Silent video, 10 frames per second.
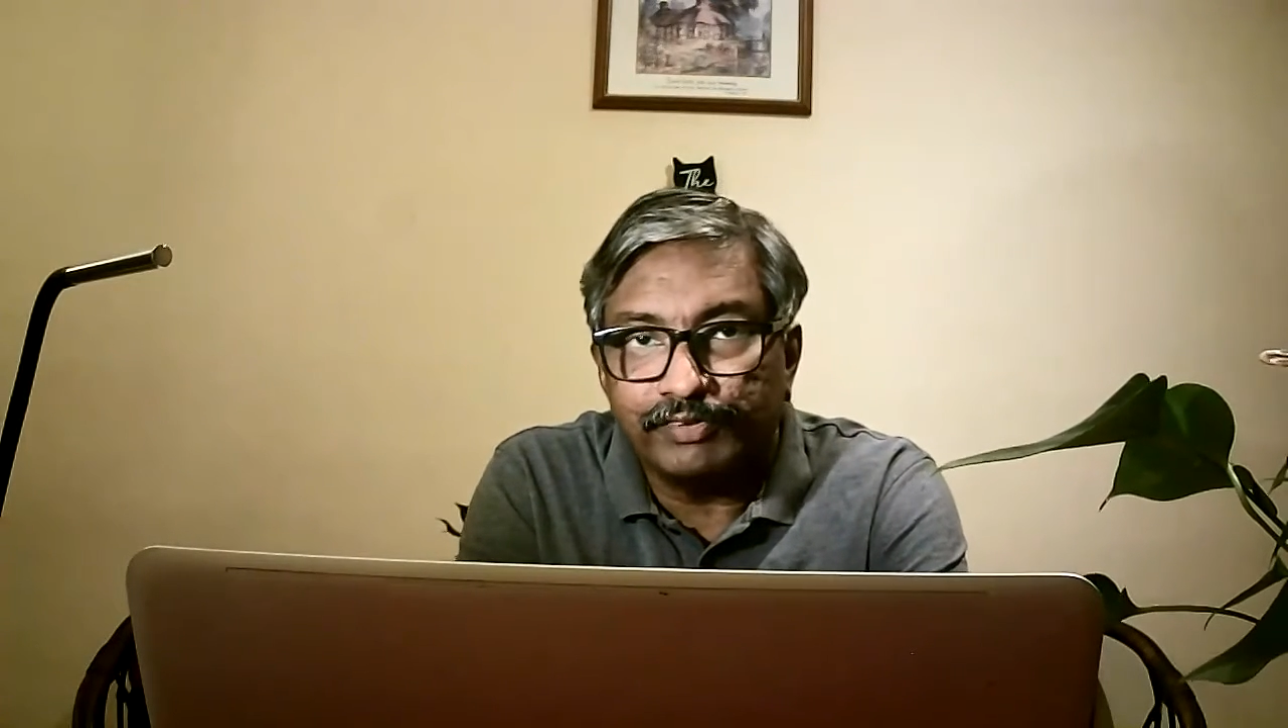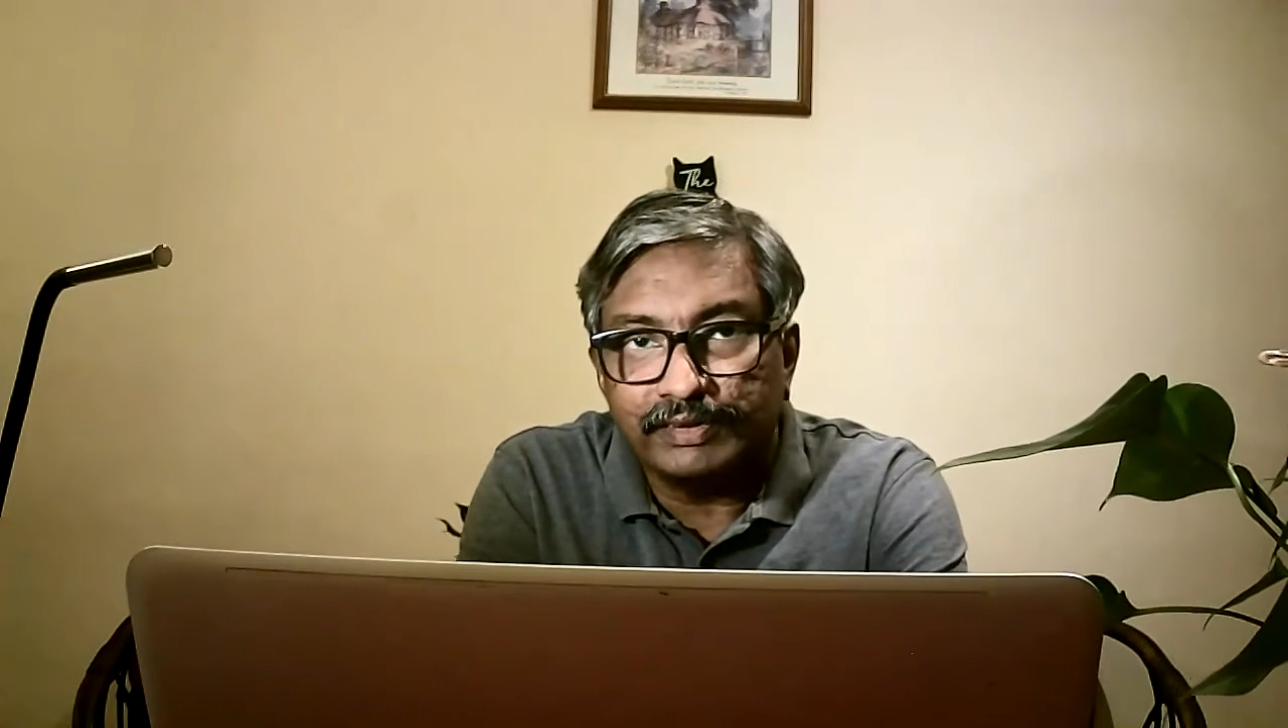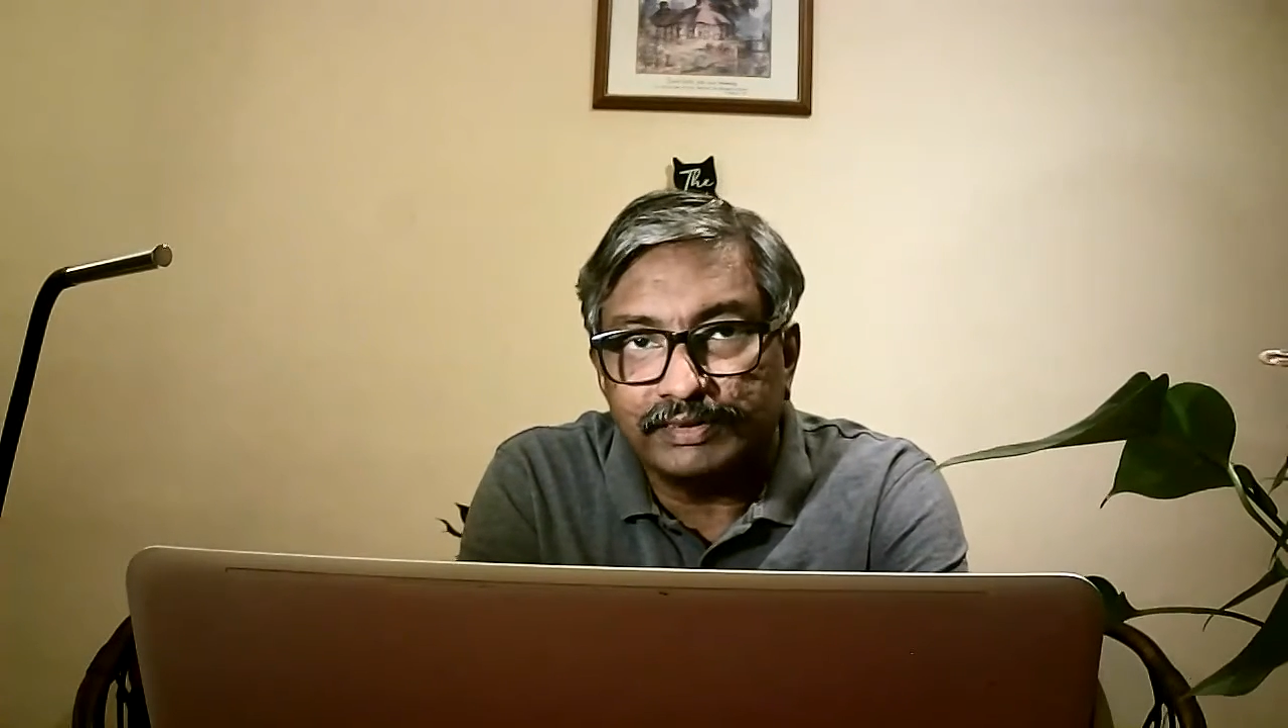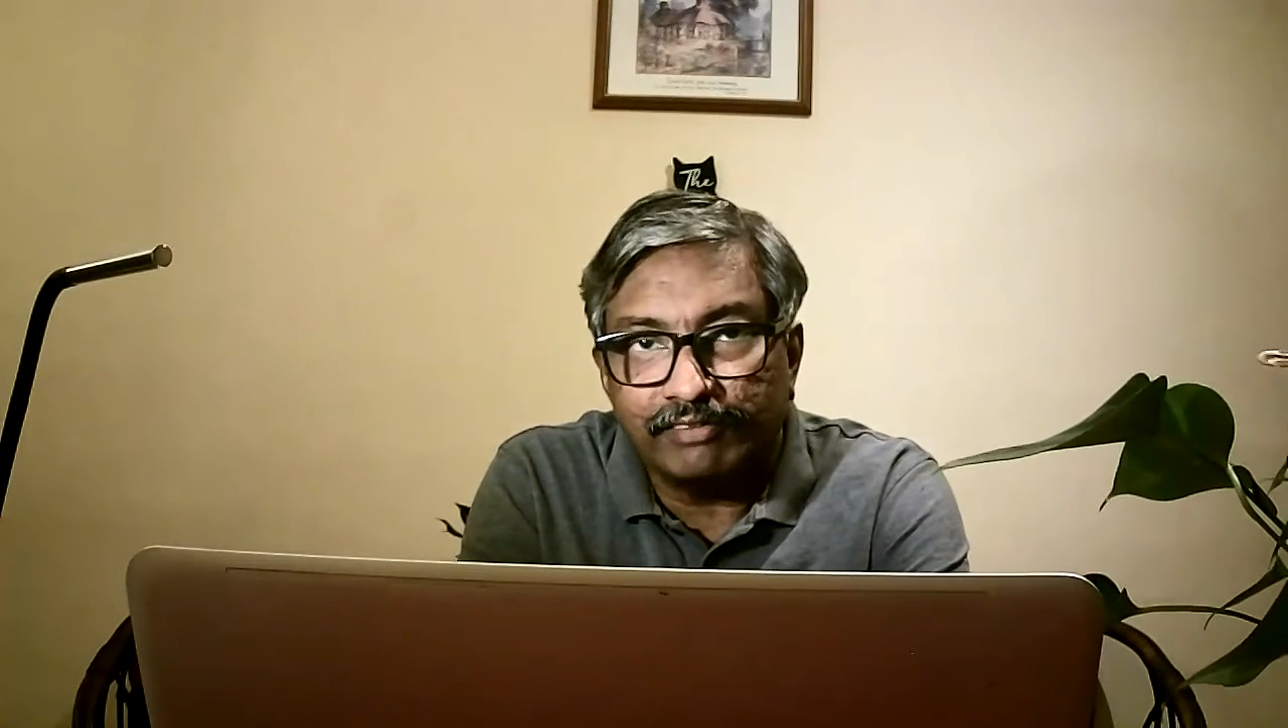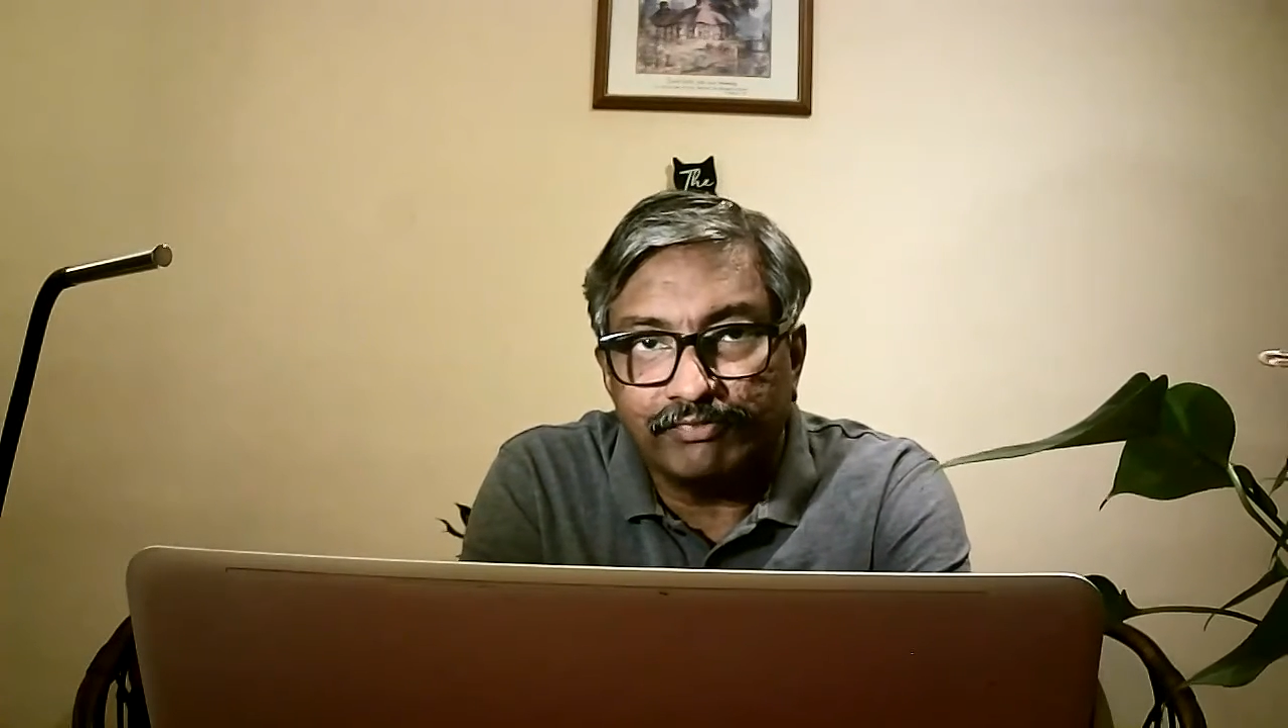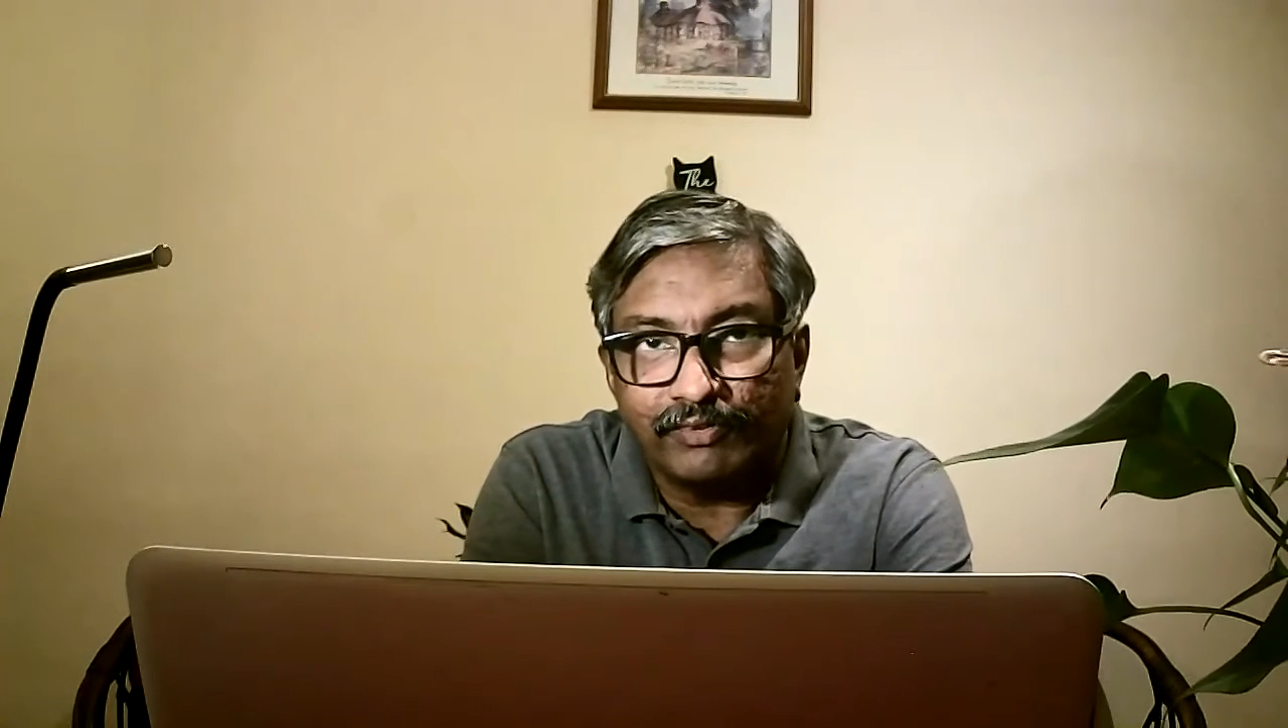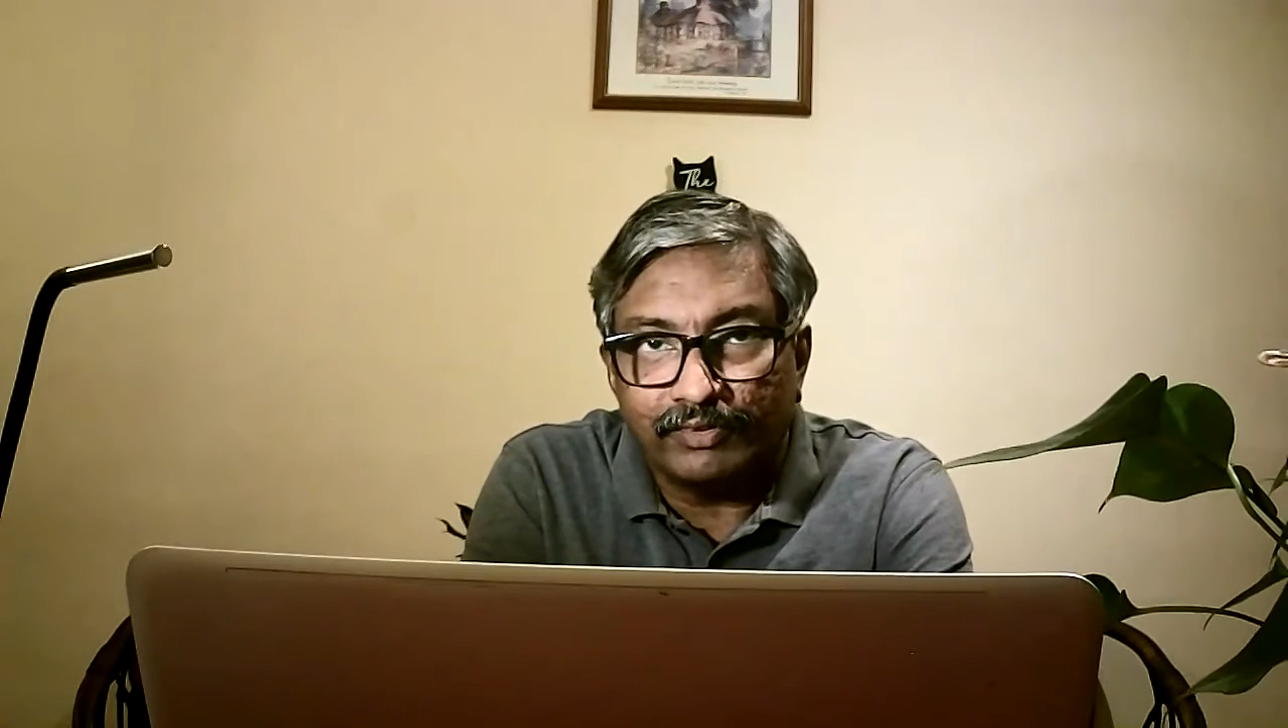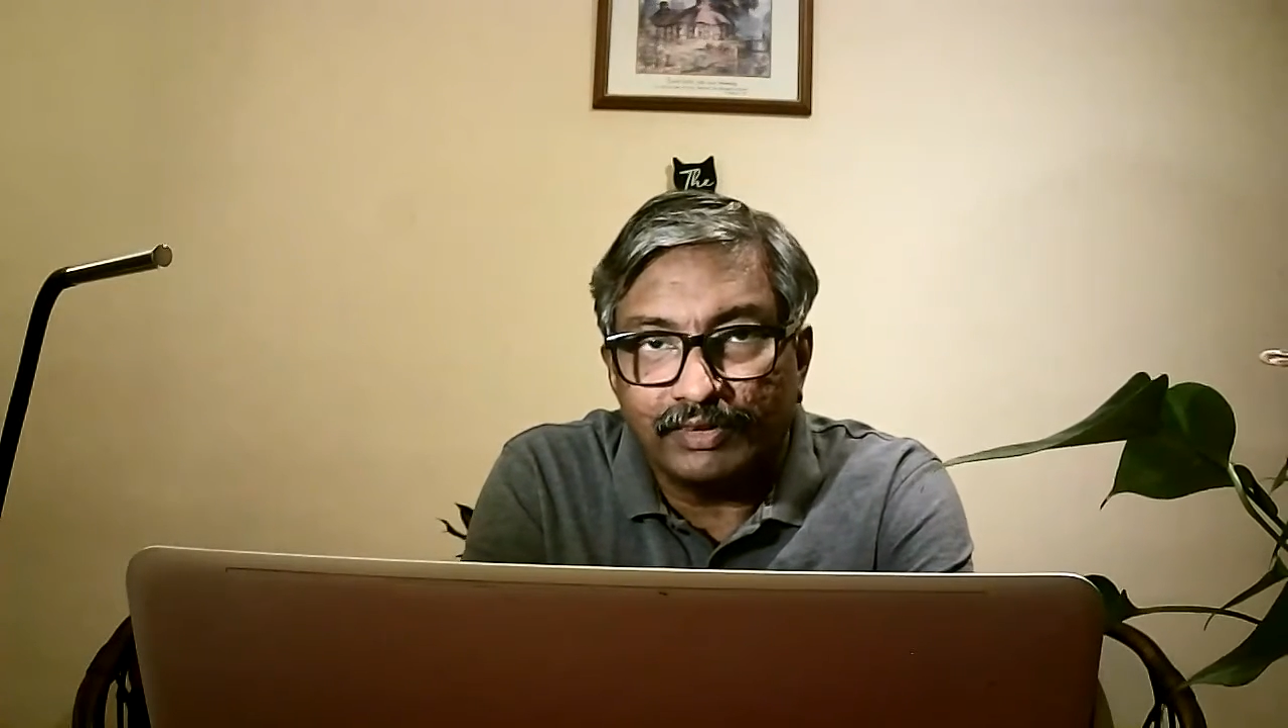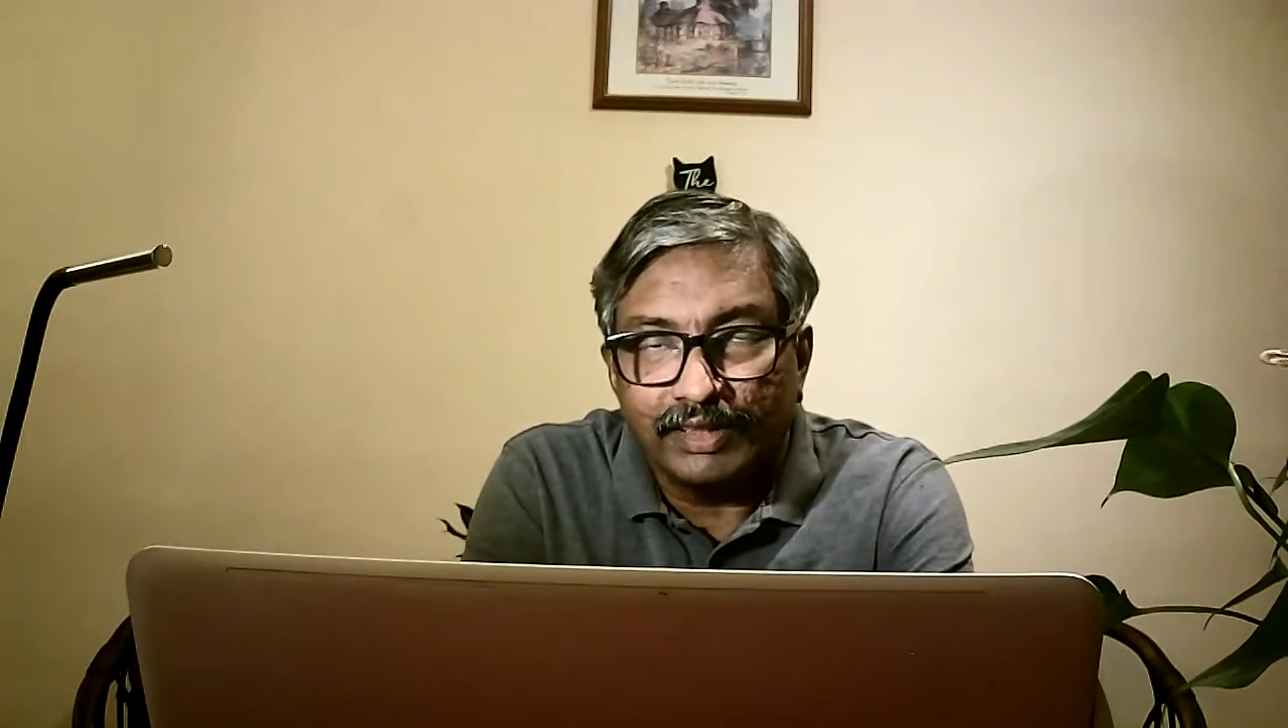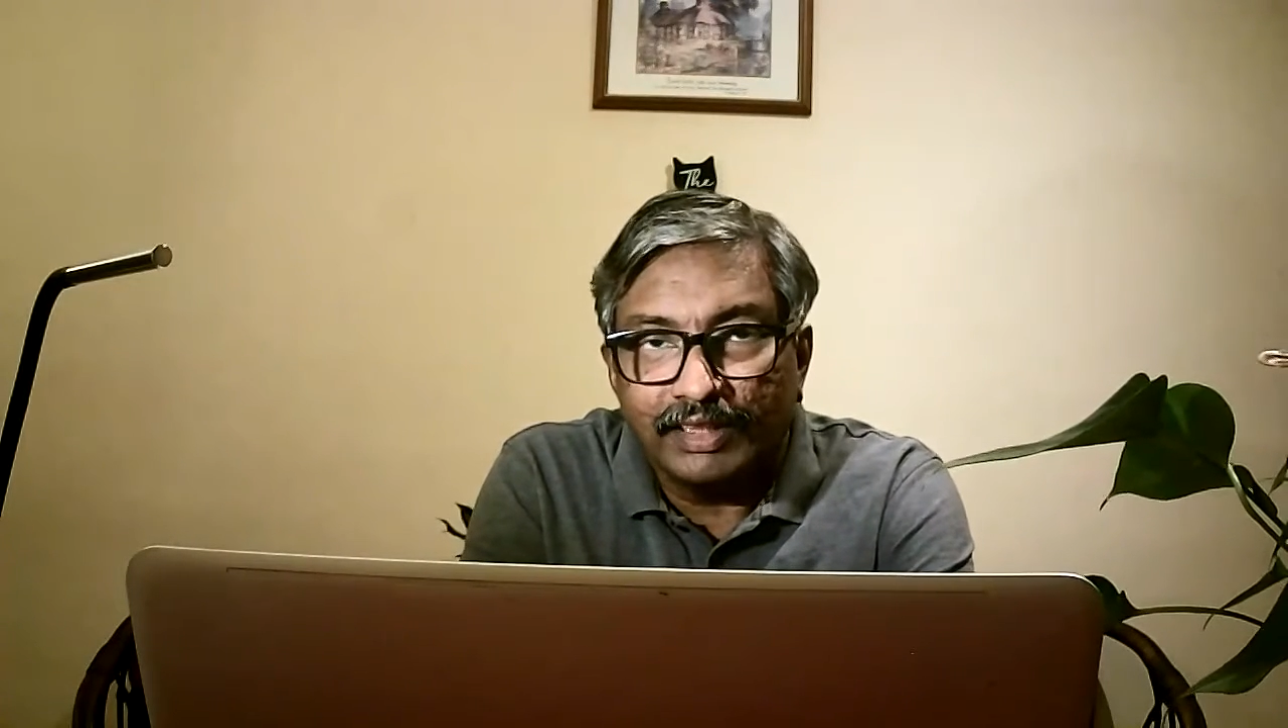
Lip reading: us have got